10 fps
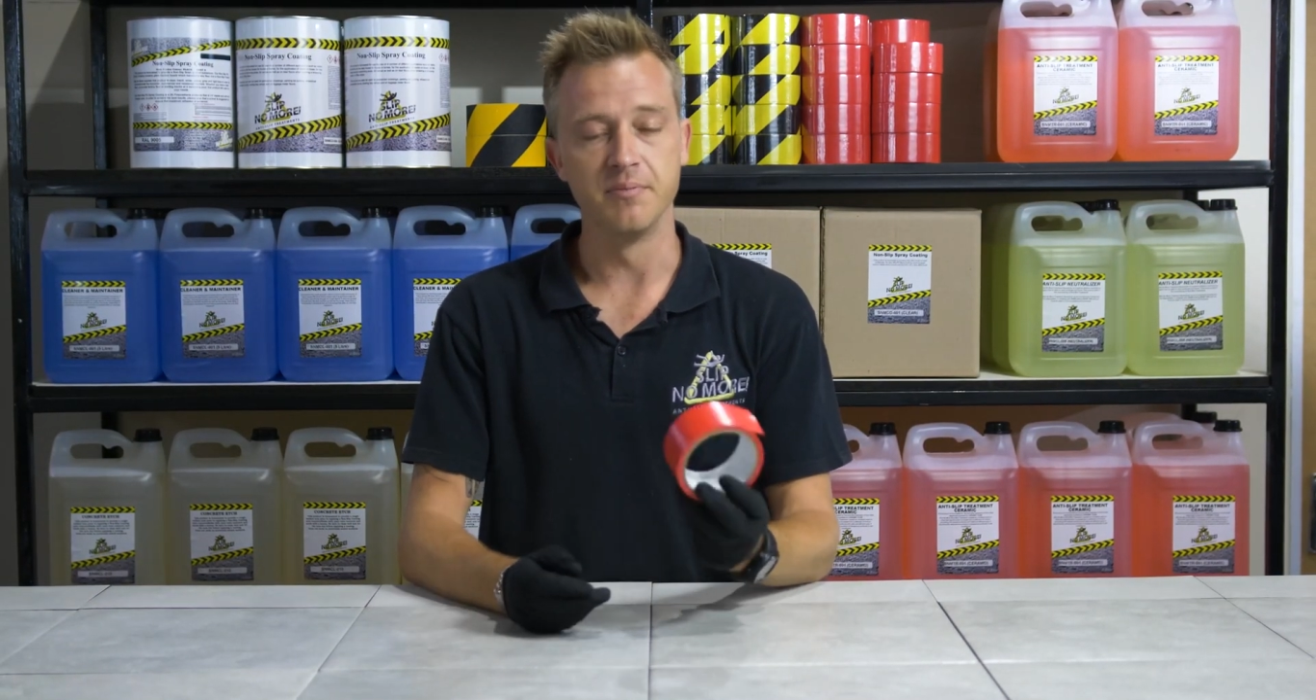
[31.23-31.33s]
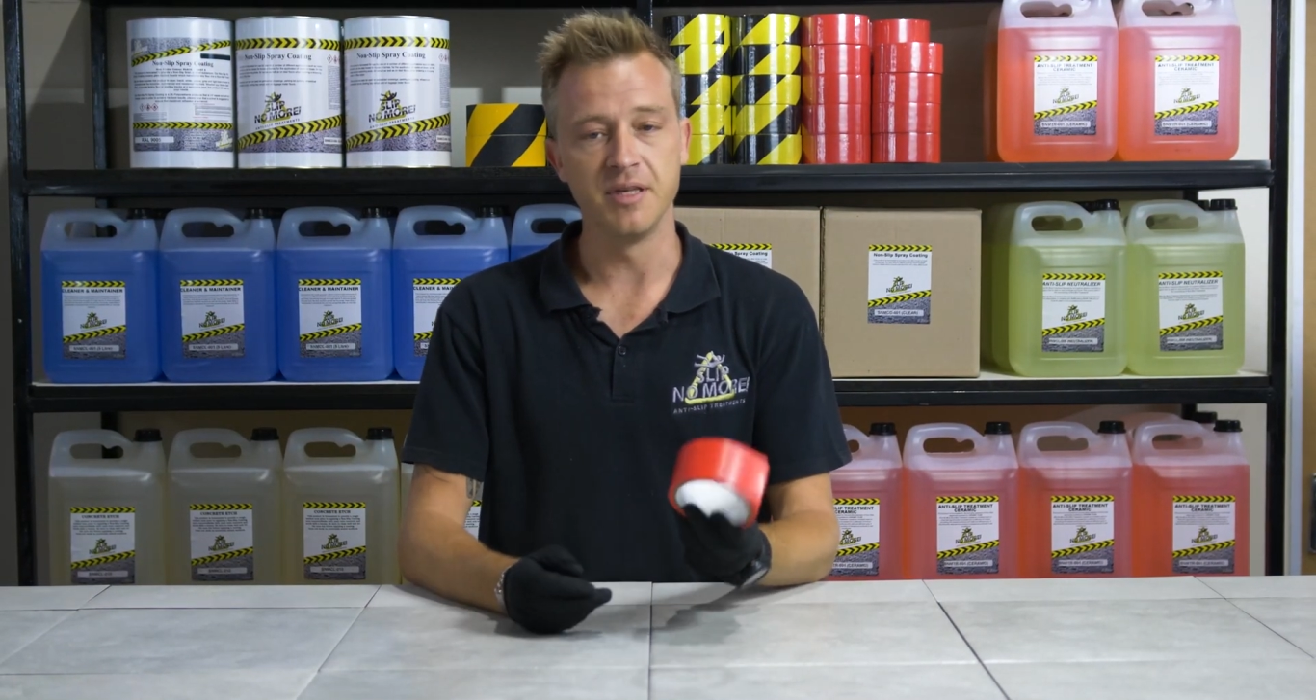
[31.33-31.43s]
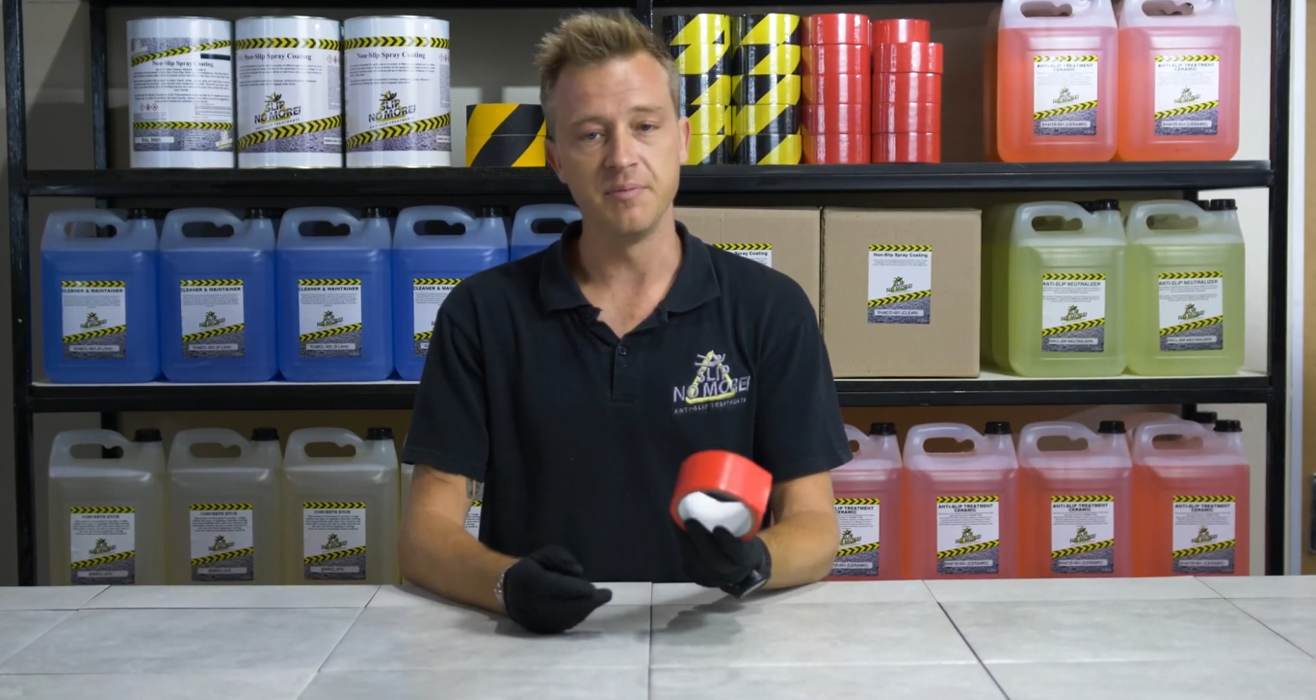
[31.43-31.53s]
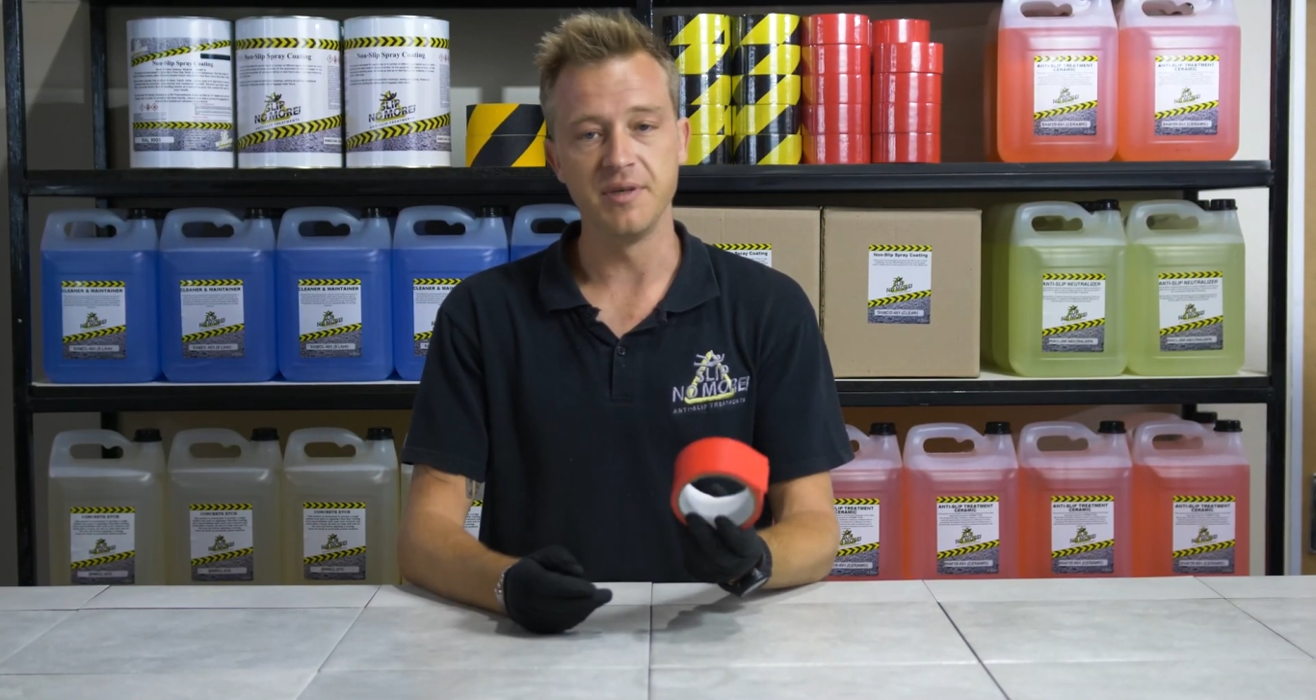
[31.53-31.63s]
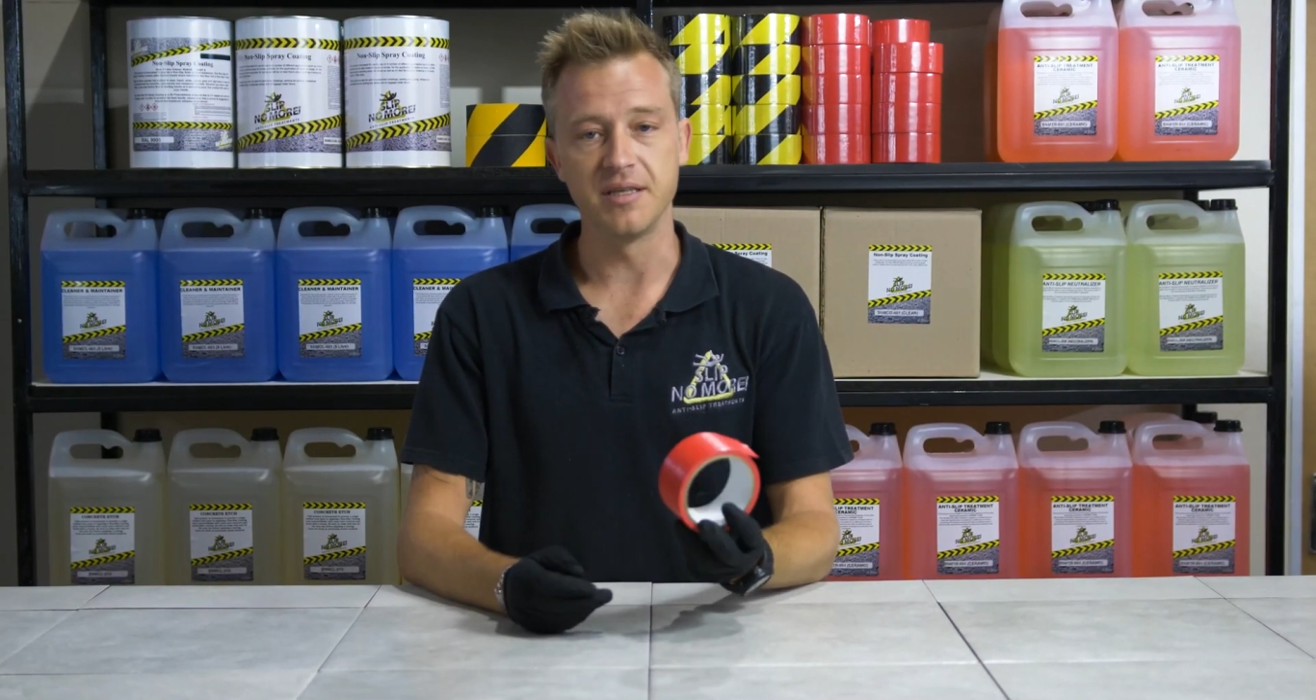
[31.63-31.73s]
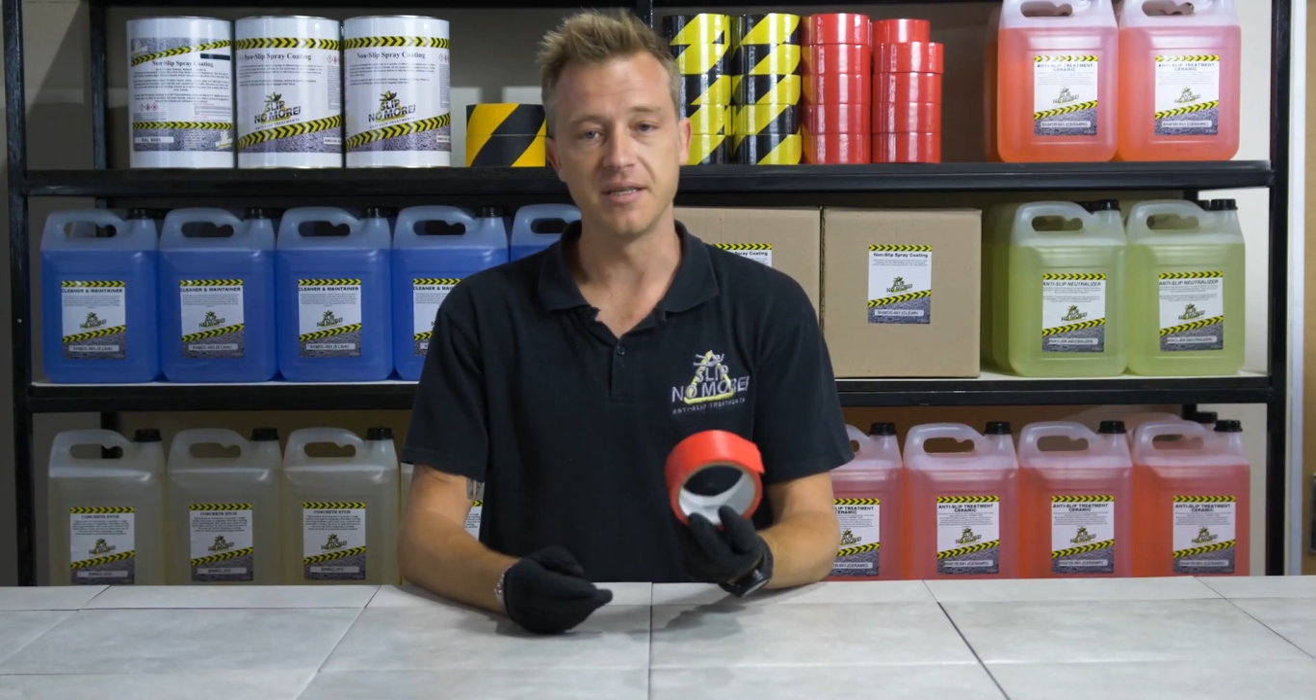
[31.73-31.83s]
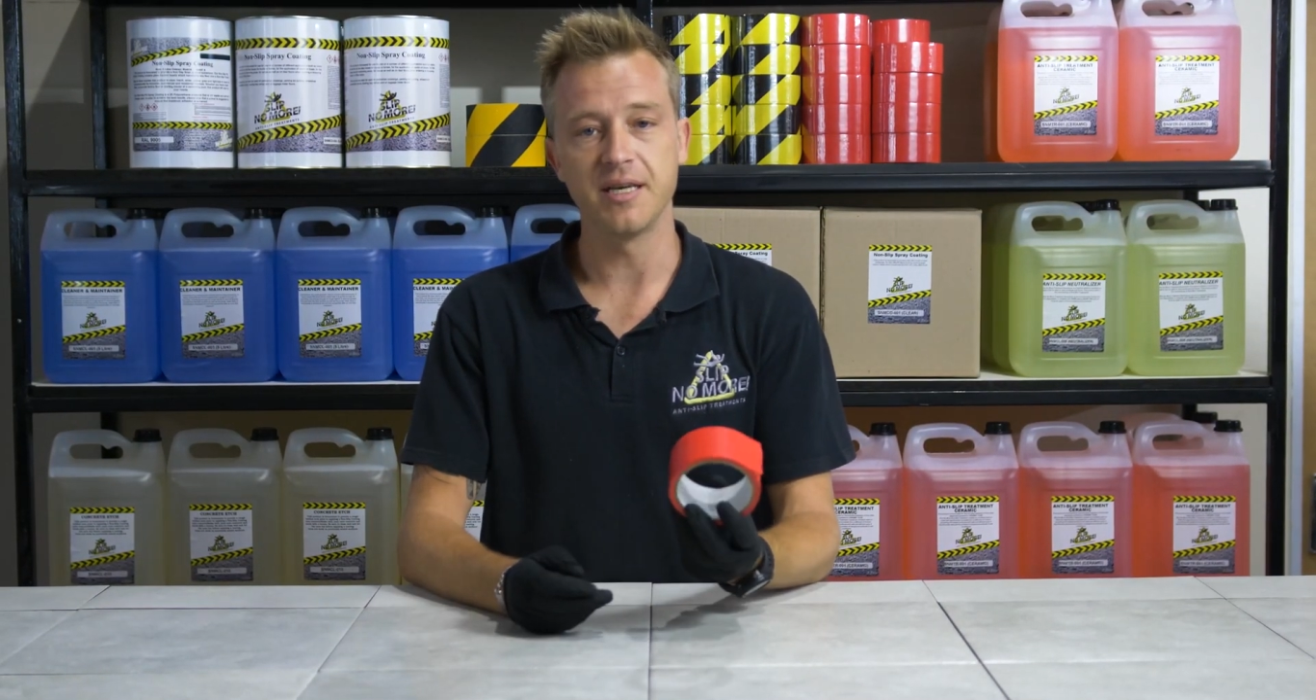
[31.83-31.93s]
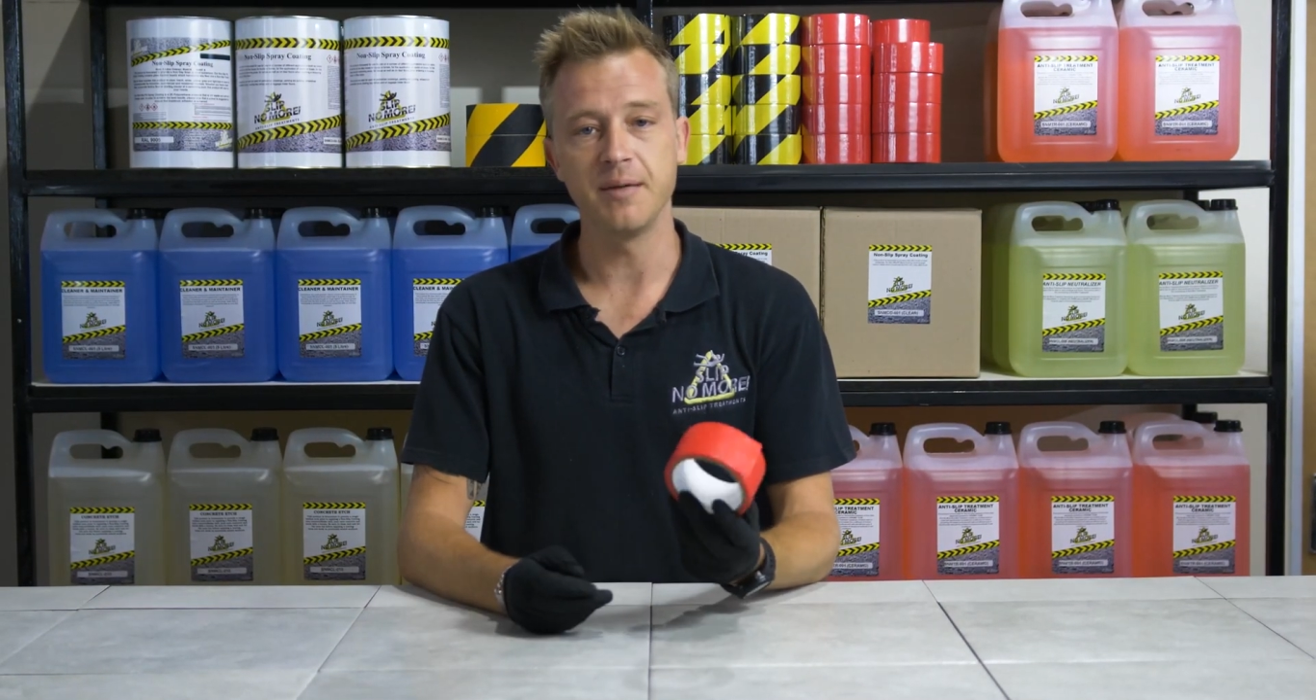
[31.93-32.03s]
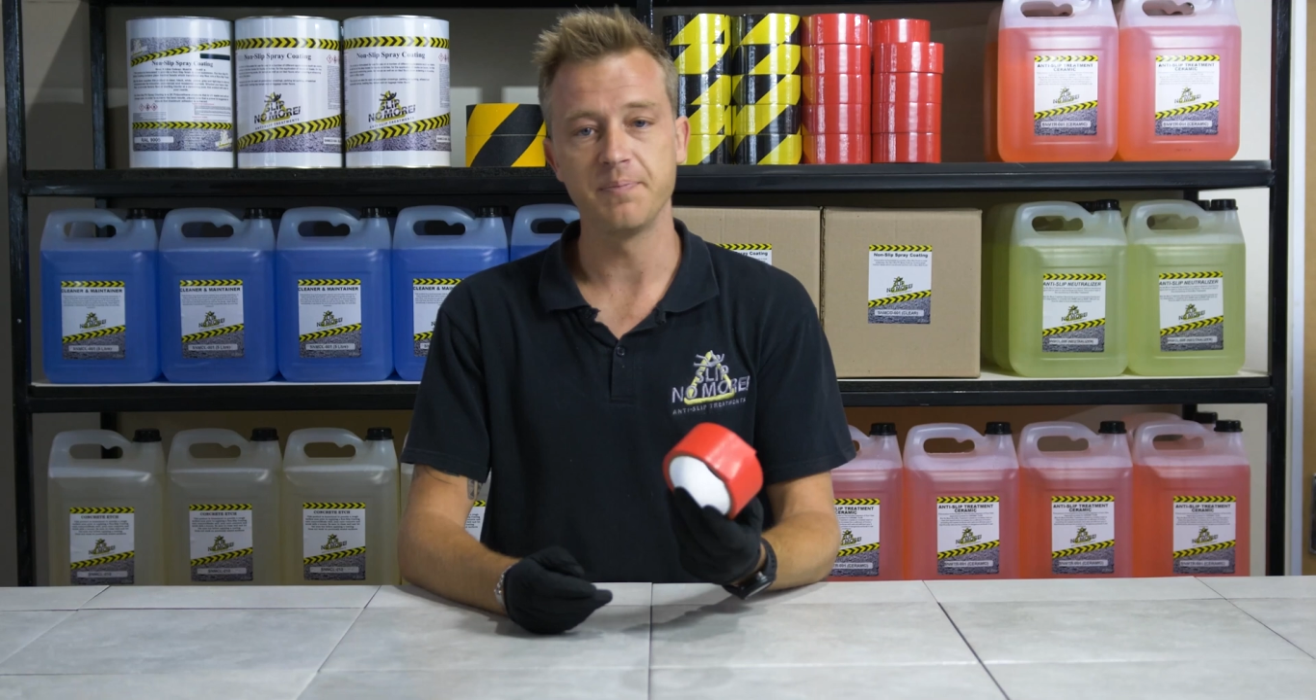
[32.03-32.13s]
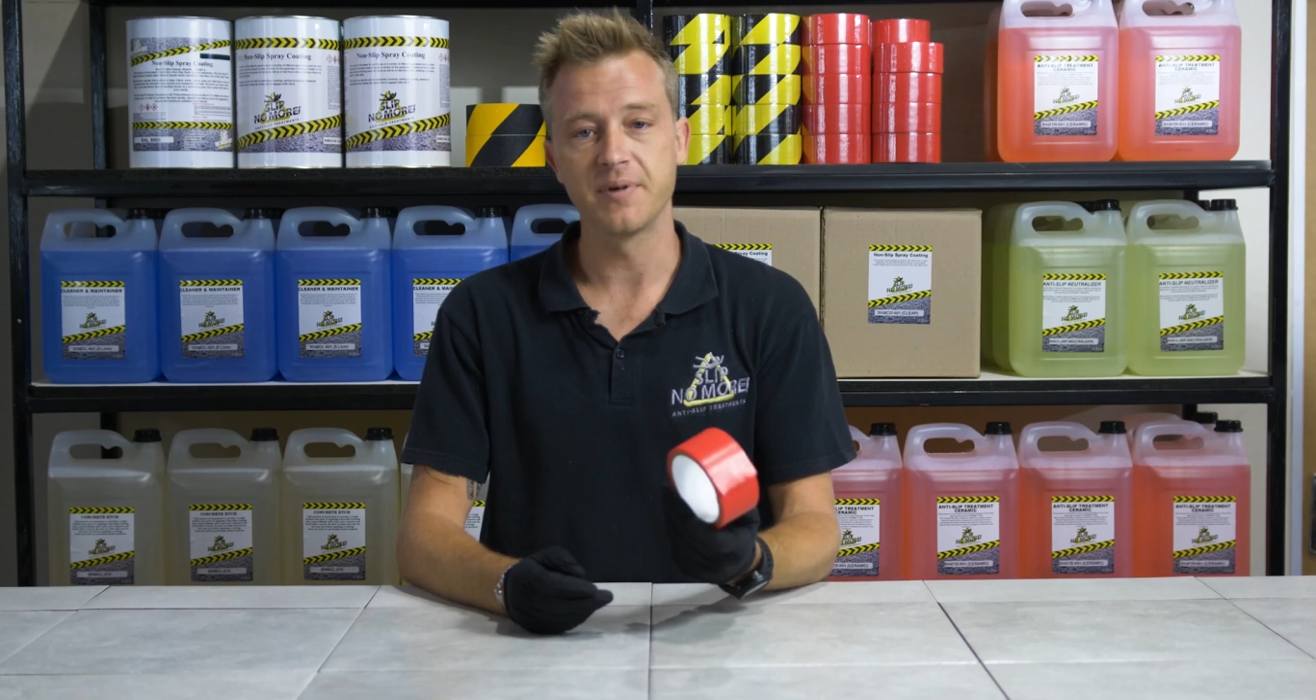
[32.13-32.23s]
millimeter
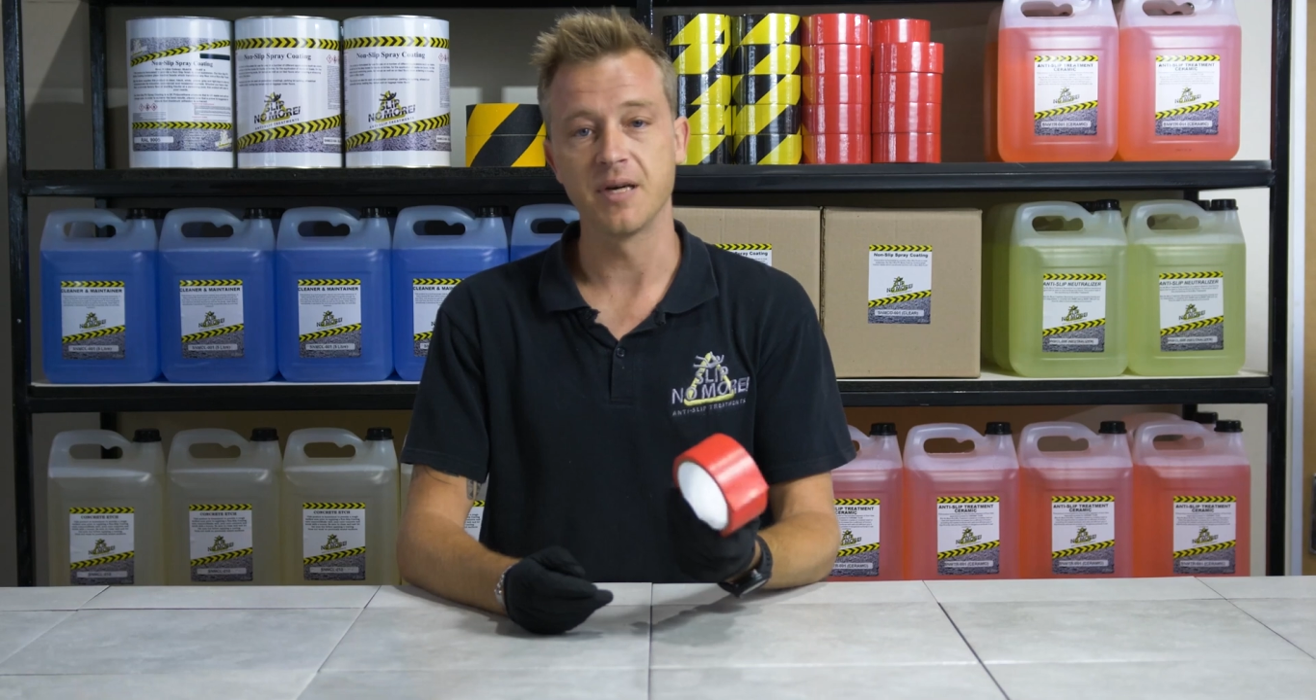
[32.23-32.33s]
tape,